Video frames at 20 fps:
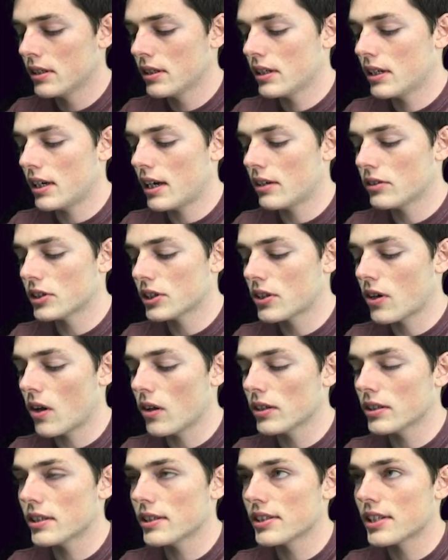and I'll just
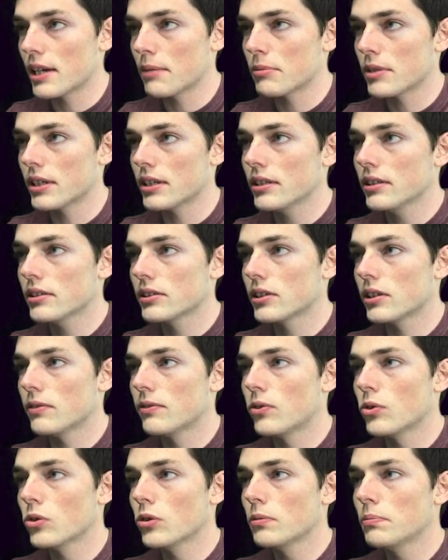call it the same thing. So
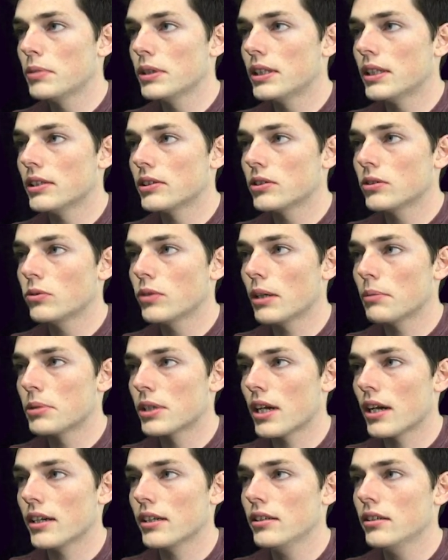full potential
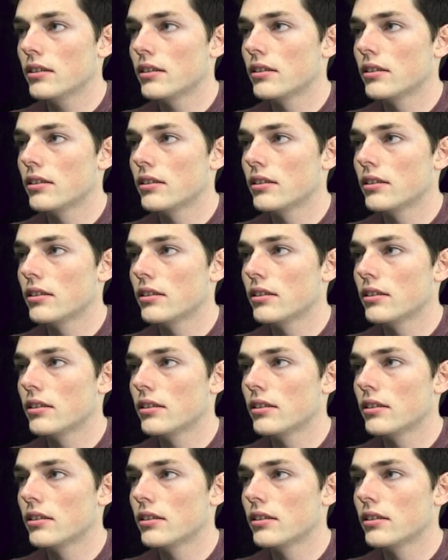website